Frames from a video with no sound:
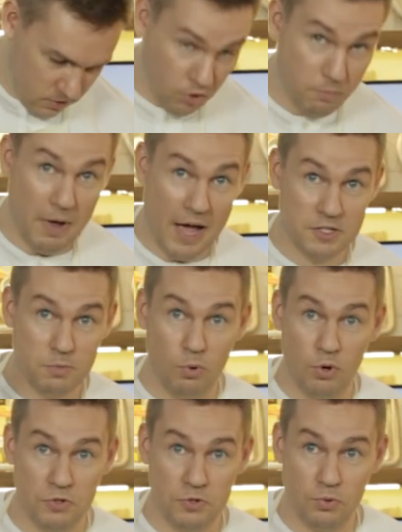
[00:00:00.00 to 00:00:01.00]
Your
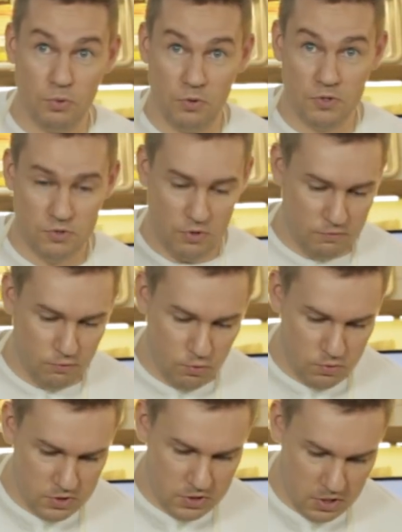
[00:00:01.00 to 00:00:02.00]
passport to street
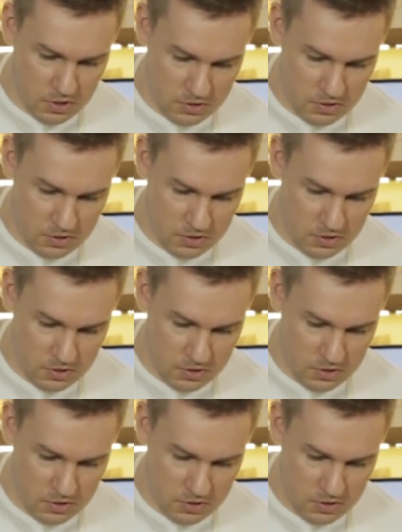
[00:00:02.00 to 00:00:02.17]
foods.